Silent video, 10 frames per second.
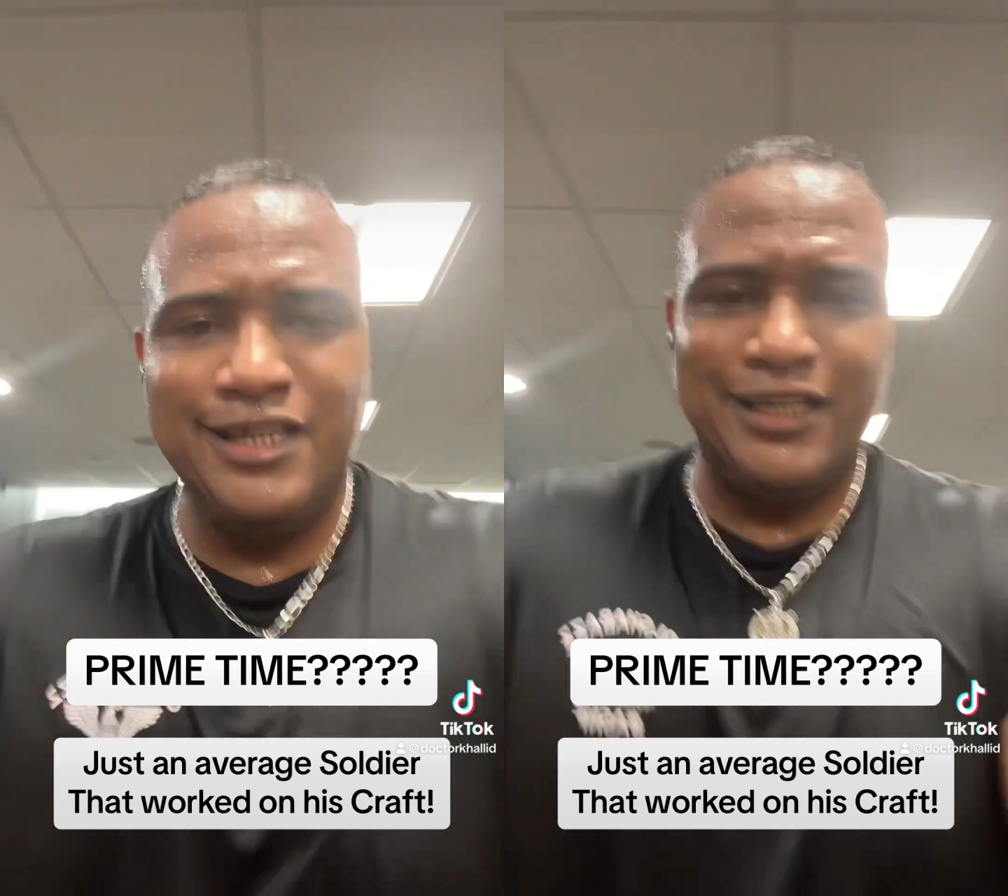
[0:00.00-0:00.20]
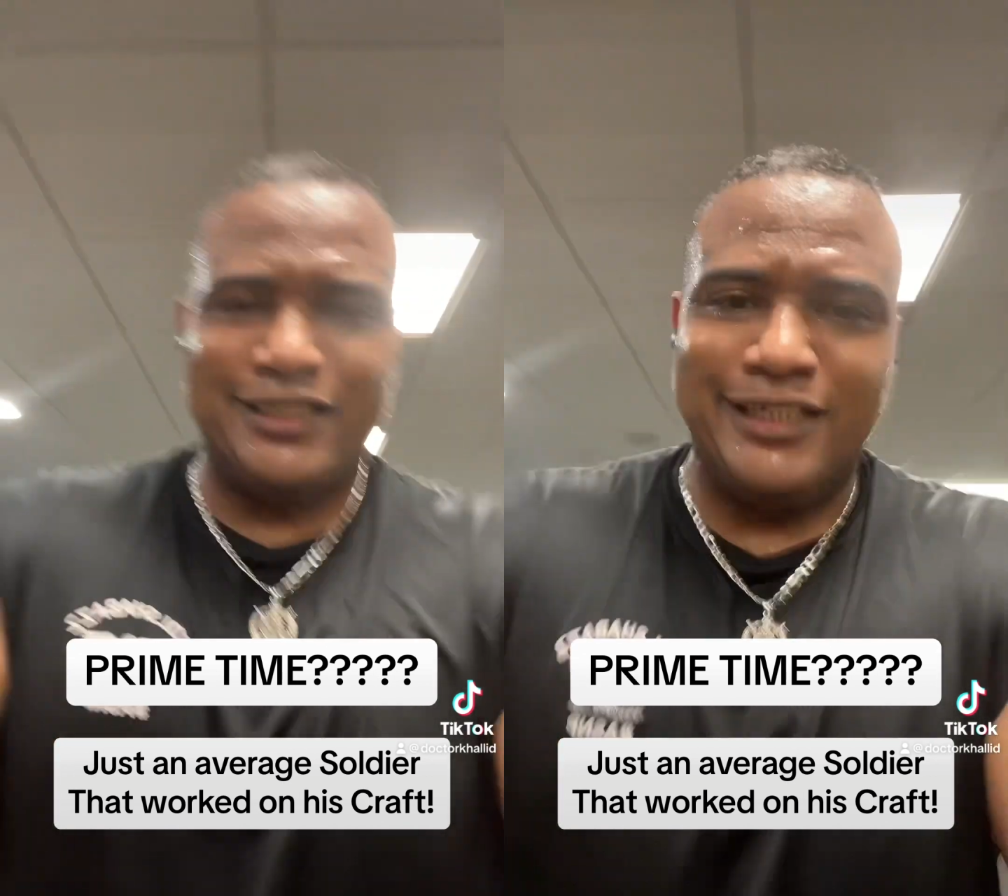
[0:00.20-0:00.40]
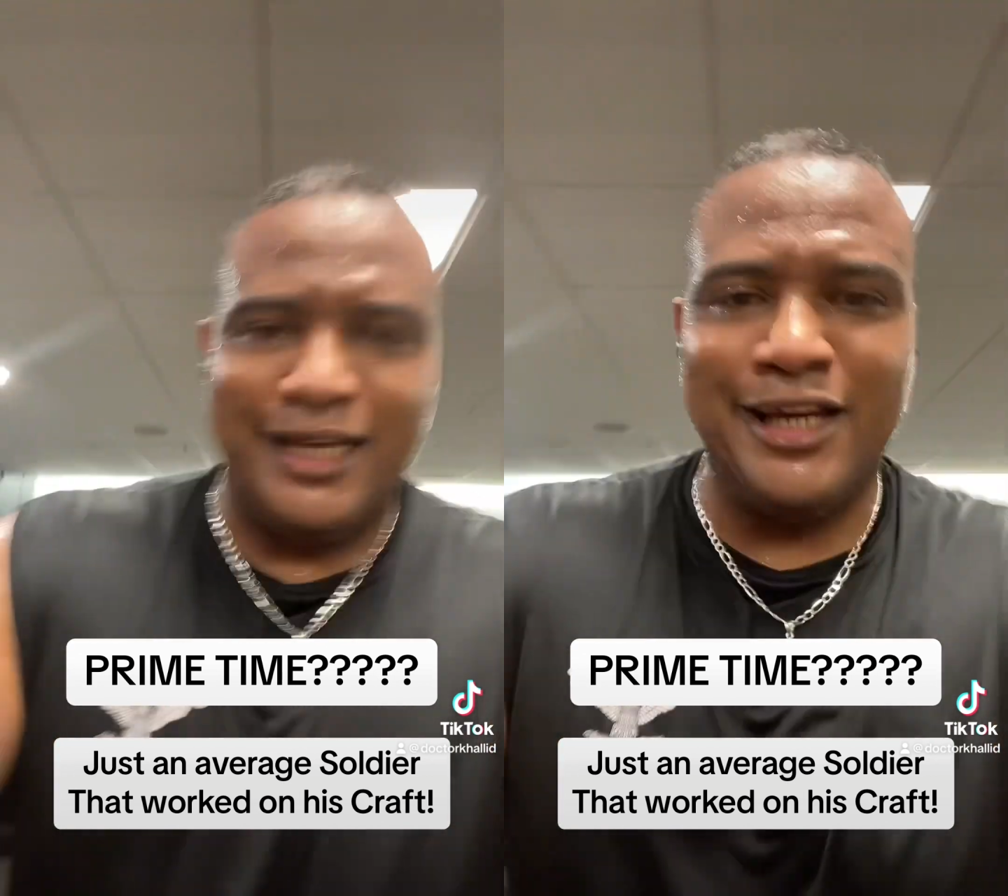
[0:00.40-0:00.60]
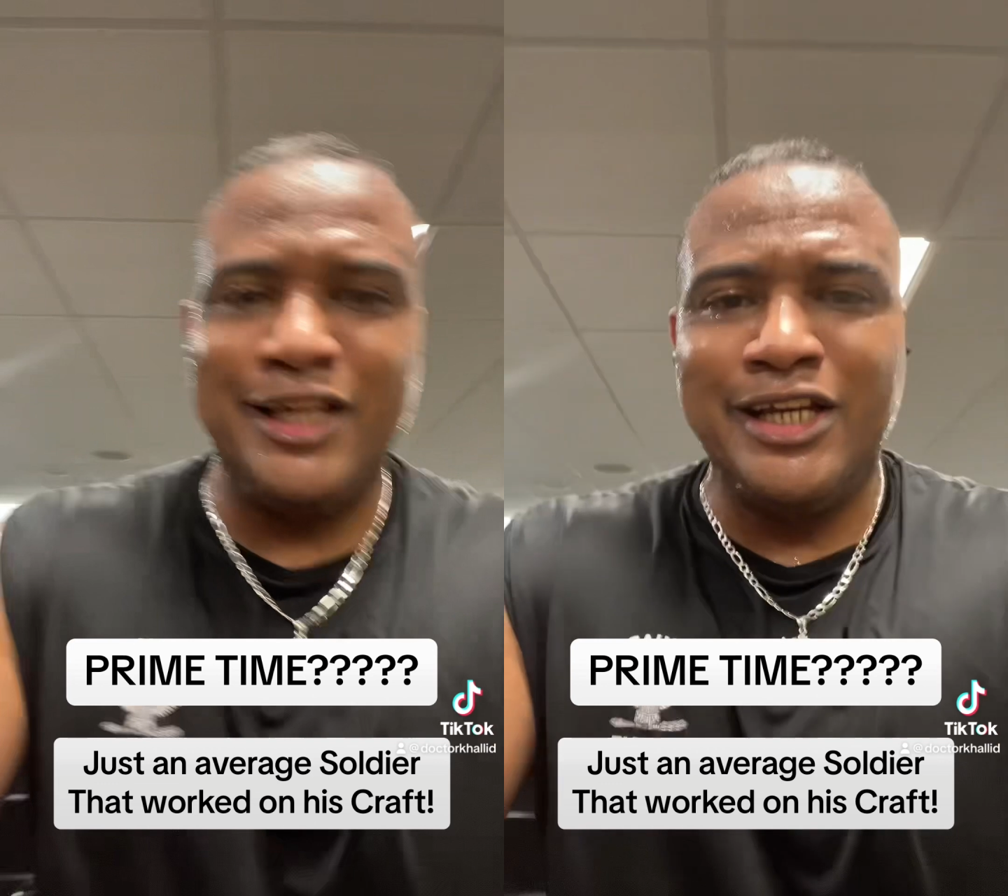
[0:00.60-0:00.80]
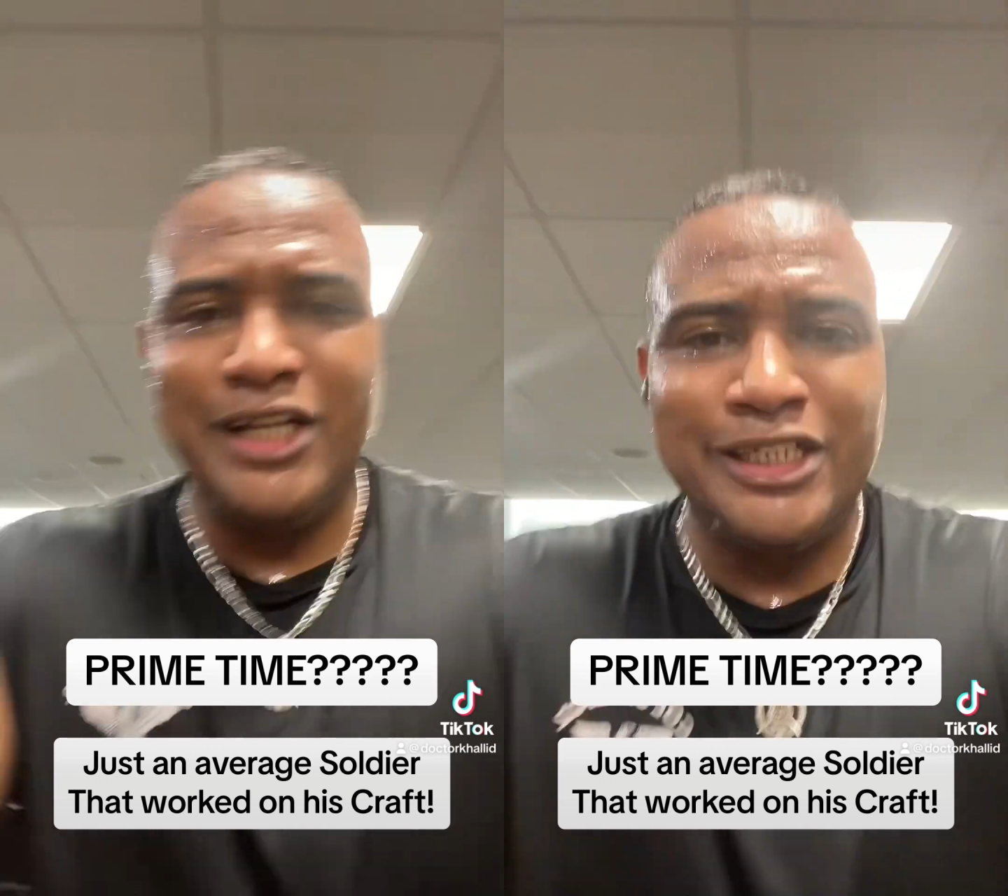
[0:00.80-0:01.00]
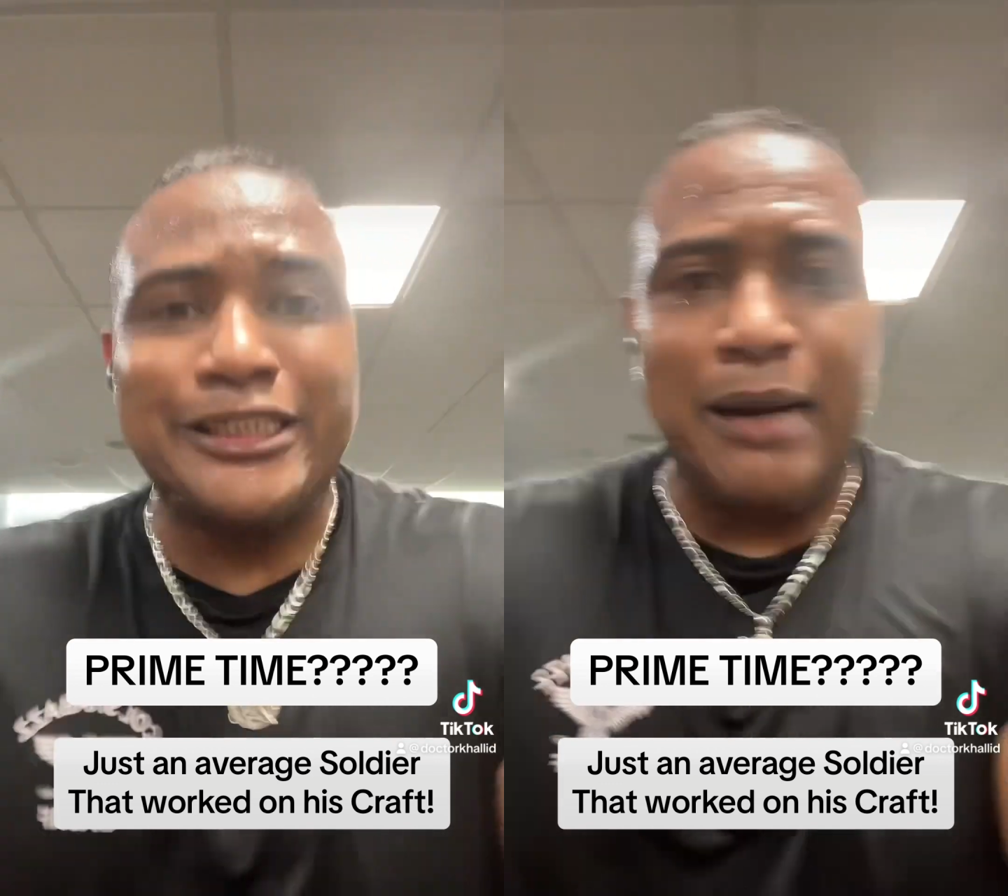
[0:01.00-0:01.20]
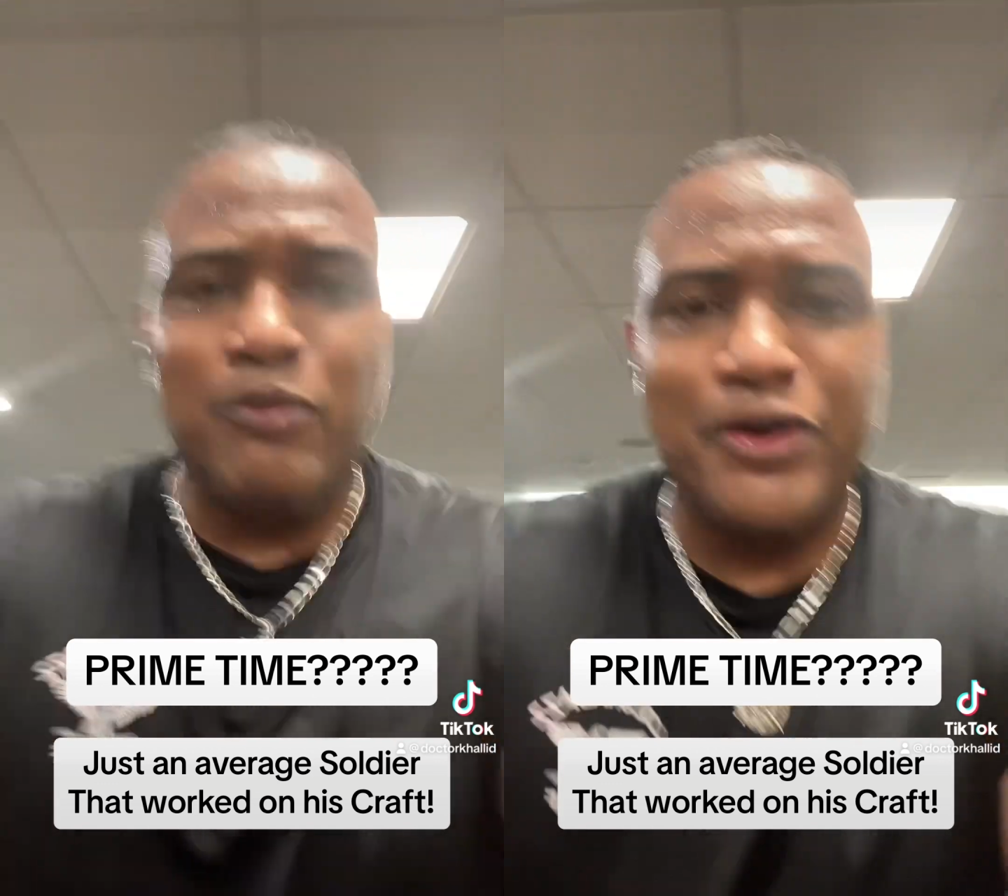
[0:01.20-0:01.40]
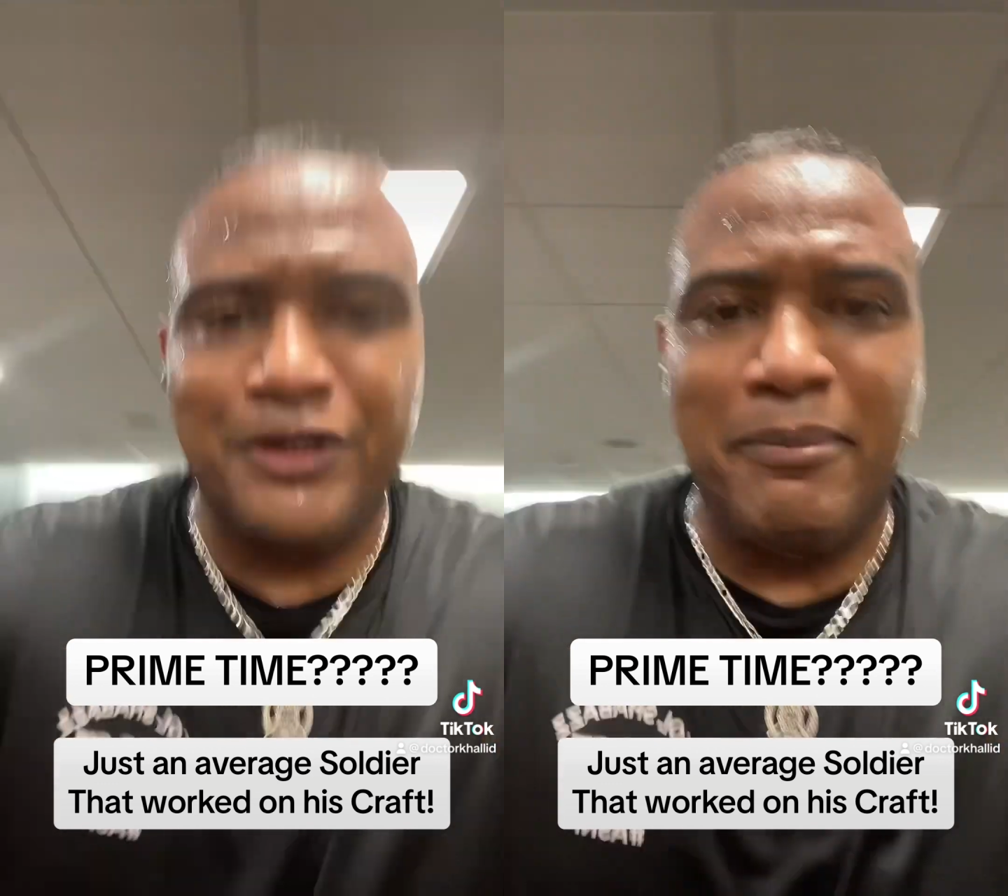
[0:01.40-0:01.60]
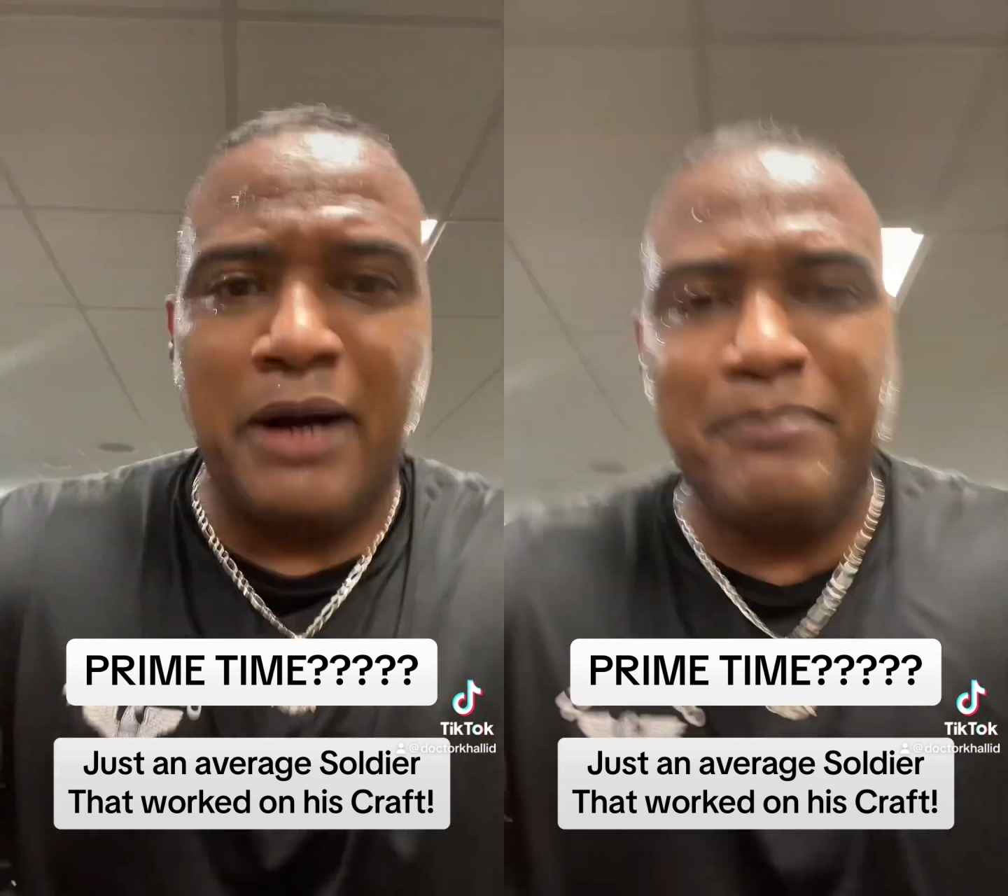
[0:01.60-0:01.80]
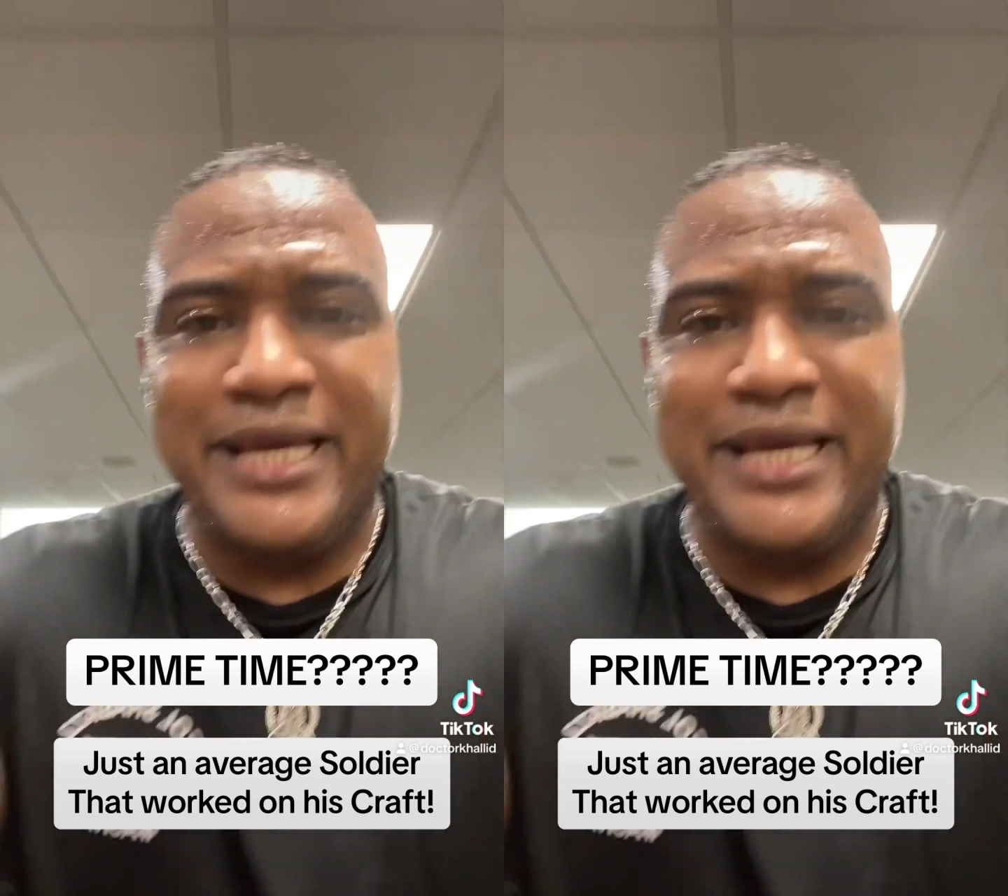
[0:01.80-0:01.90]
See, stop worrying about